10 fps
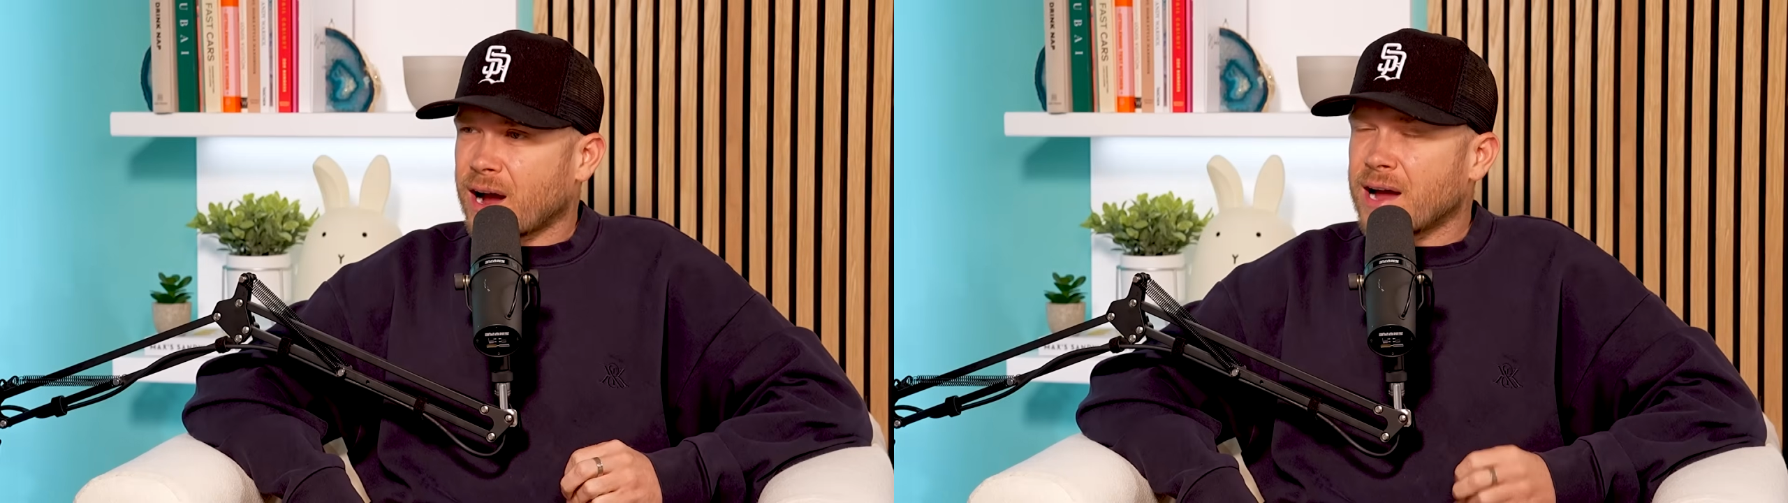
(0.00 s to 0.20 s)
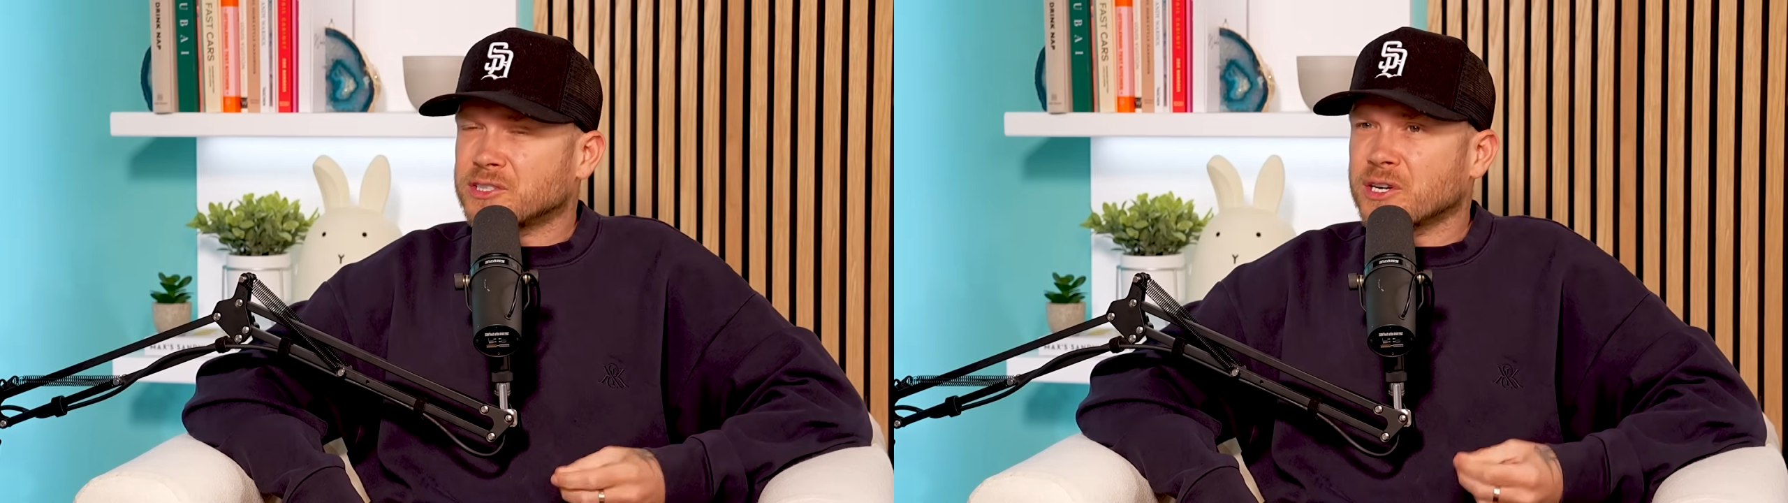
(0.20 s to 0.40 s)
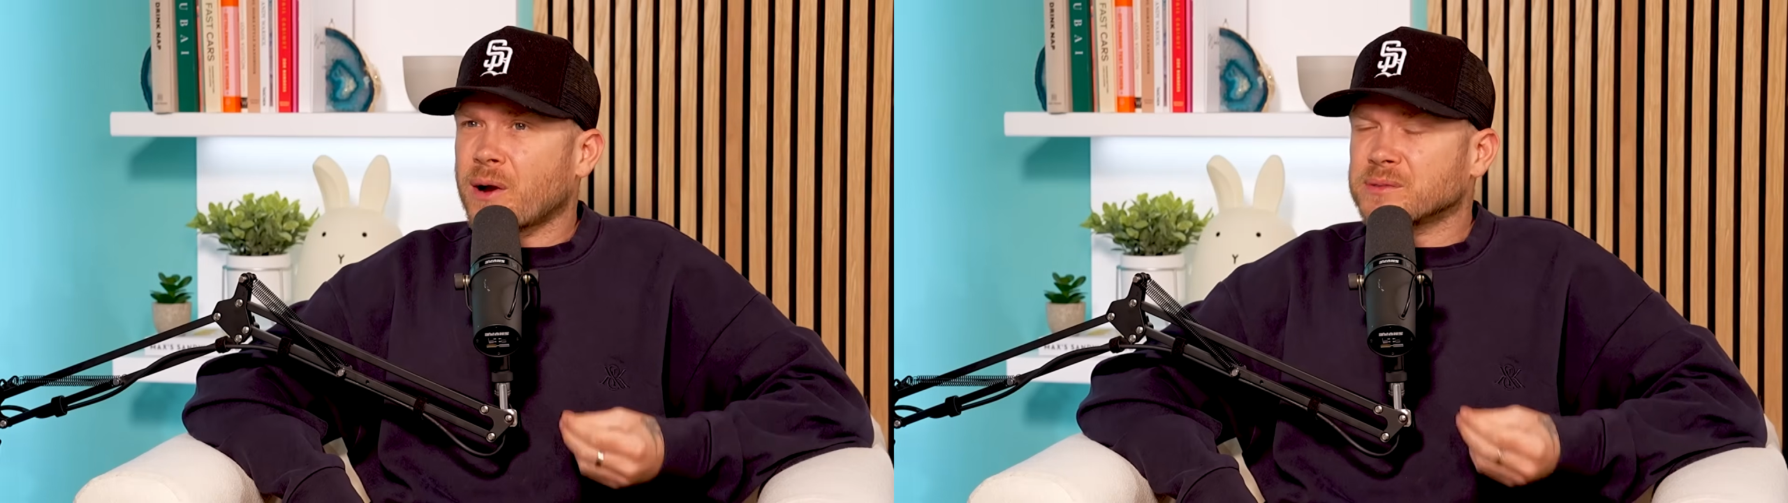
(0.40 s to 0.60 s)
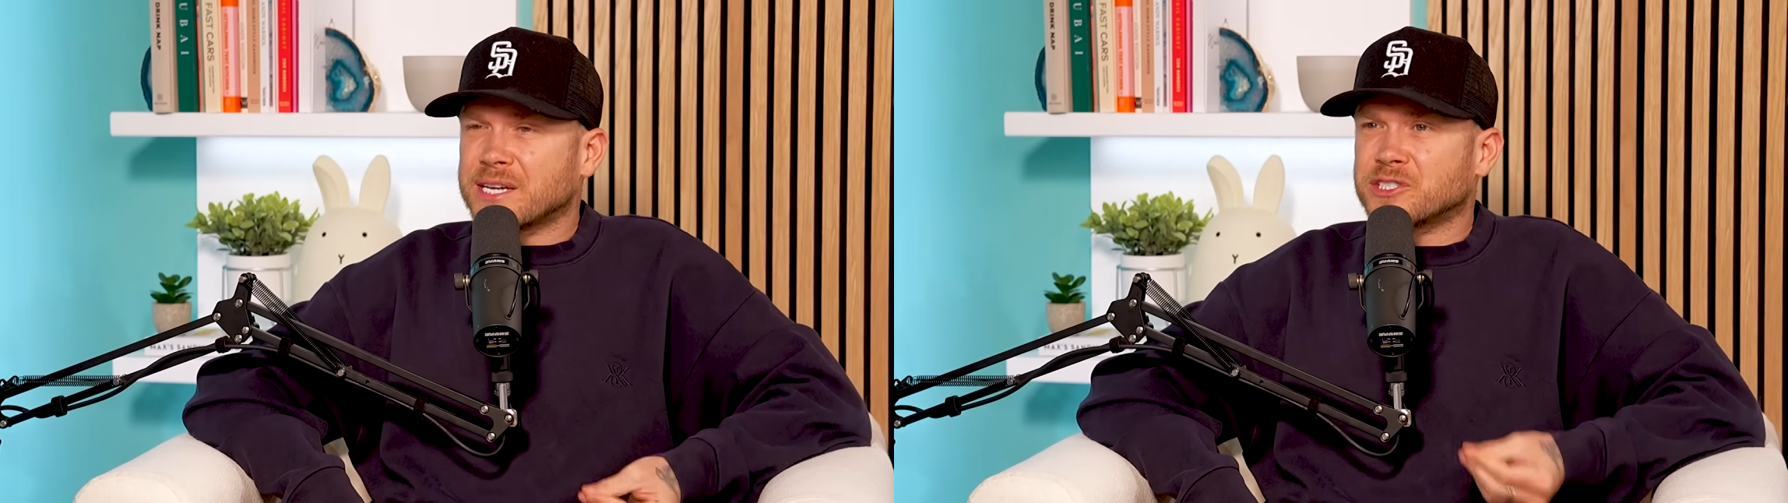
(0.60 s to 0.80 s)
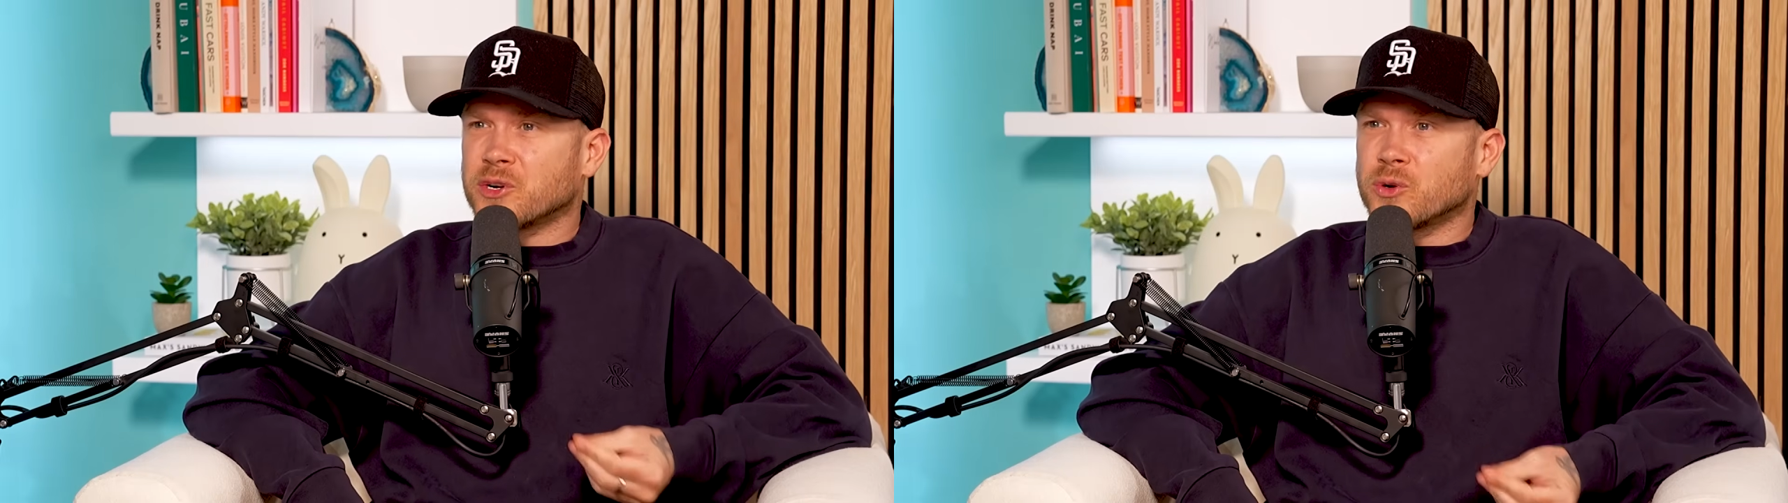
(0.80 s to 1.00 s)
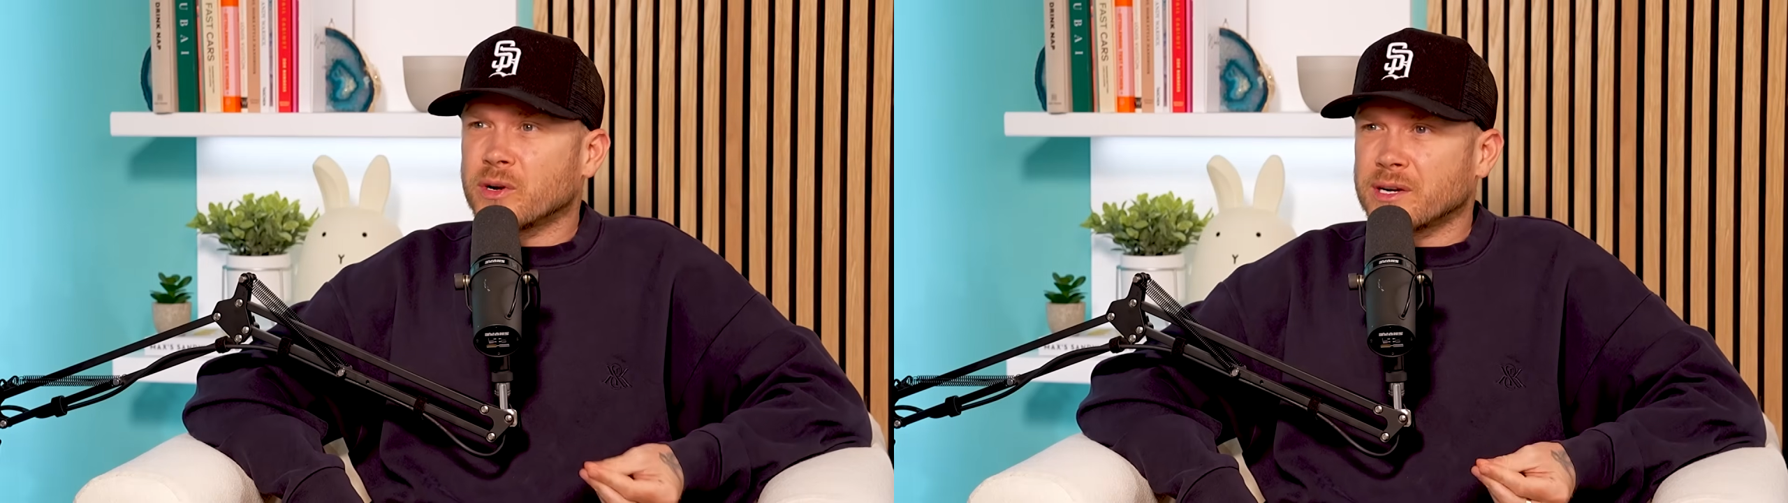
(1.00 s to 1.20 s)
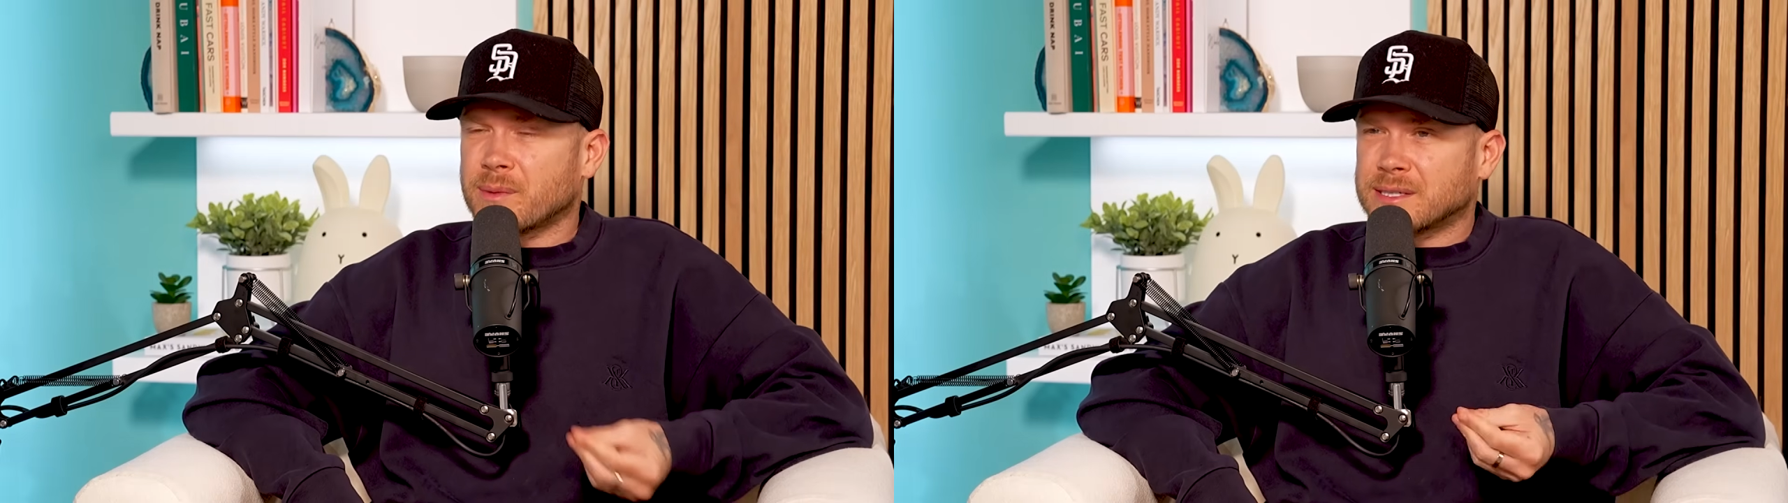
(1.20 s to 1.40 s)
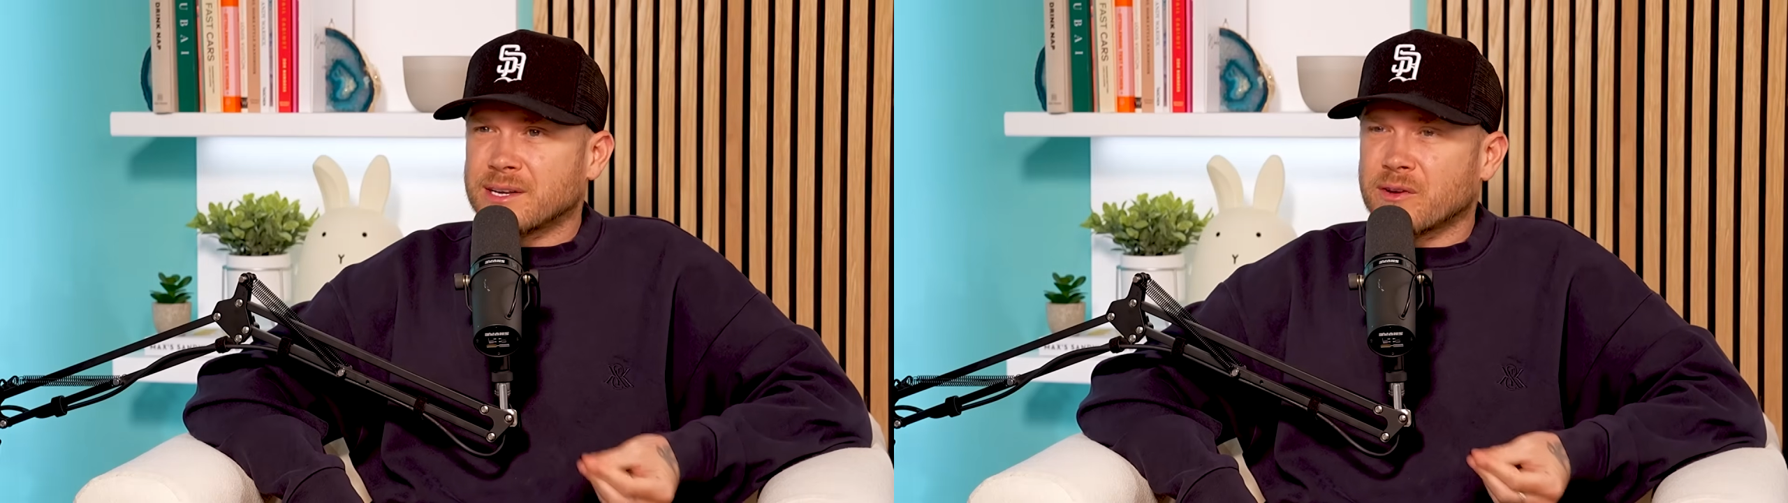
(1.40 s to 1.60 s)
I was actually annoyed at
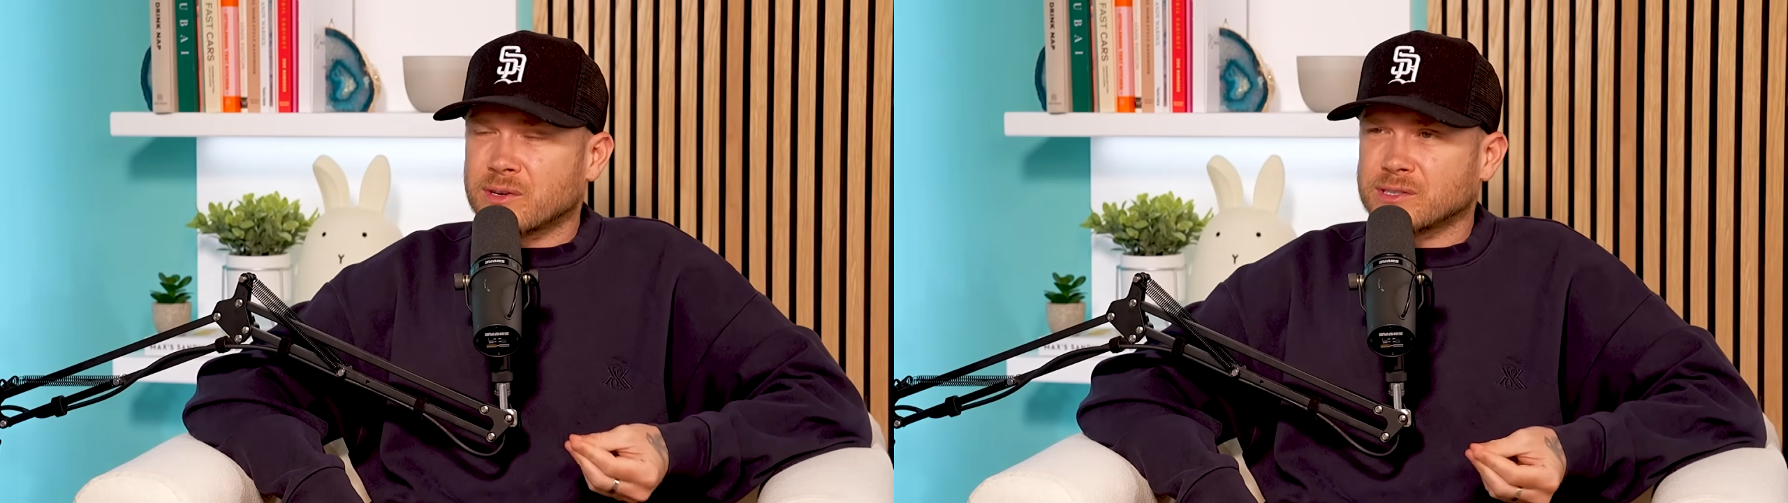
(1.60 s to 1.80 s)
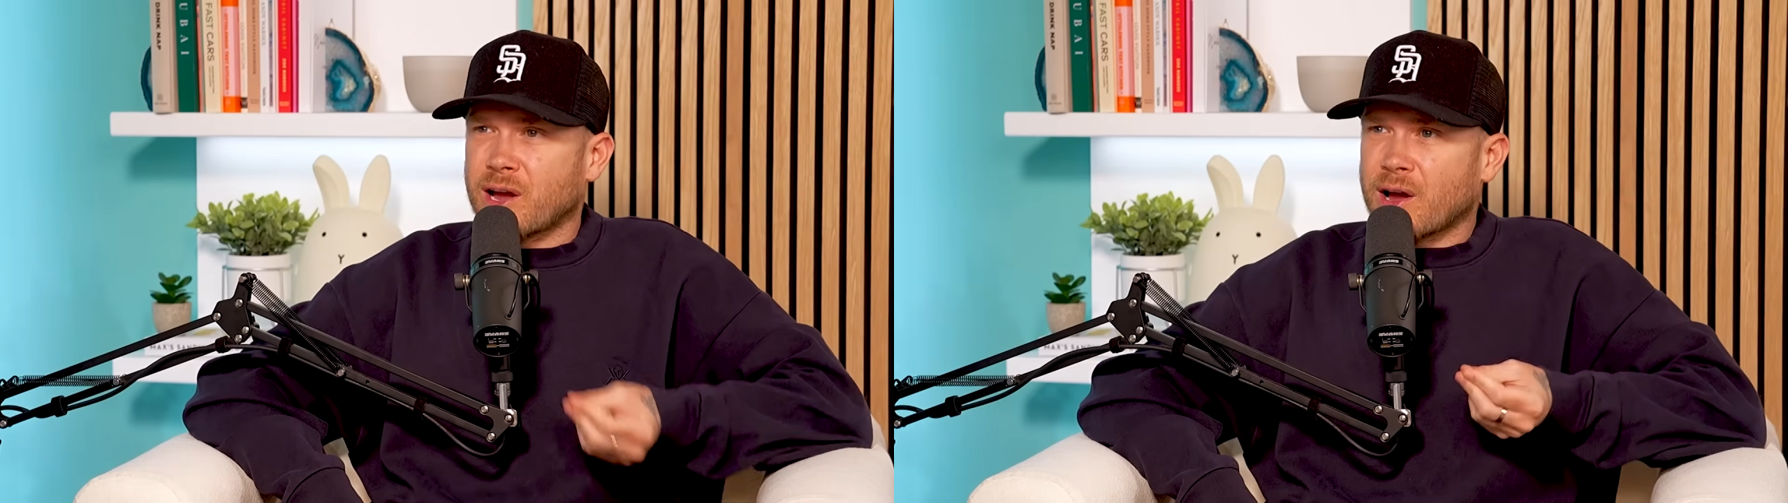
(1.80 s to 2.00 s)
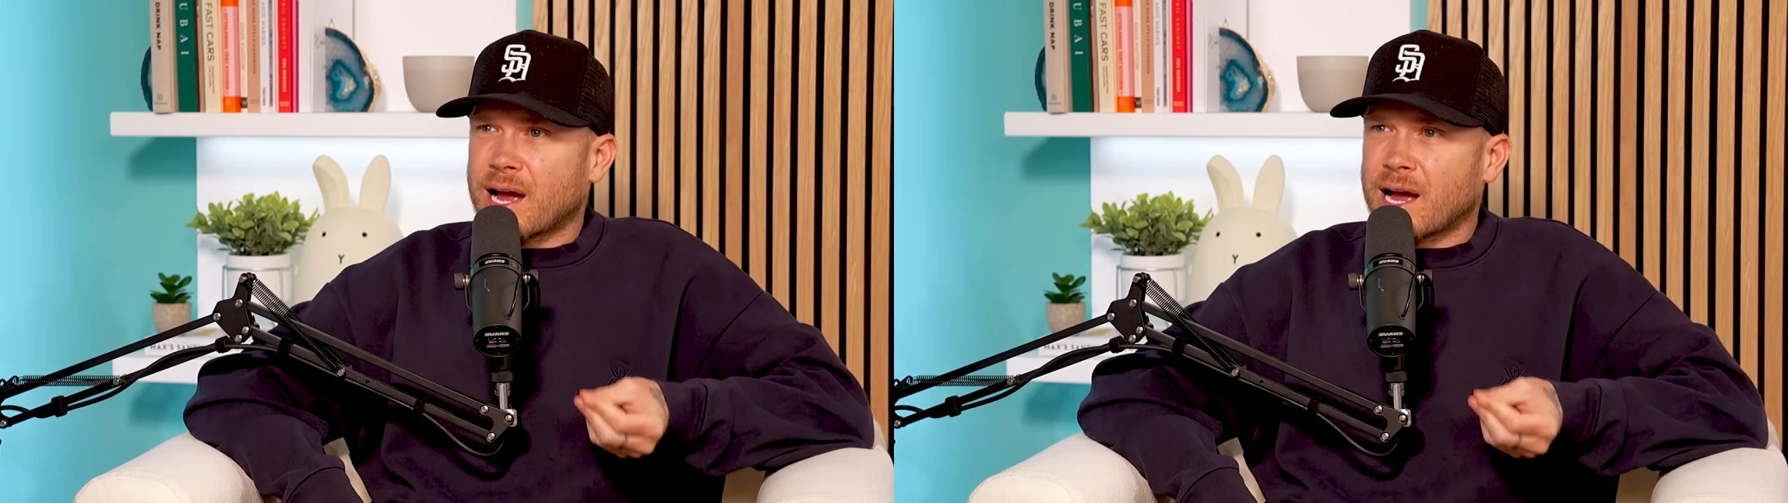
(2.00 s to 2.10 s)
myself because I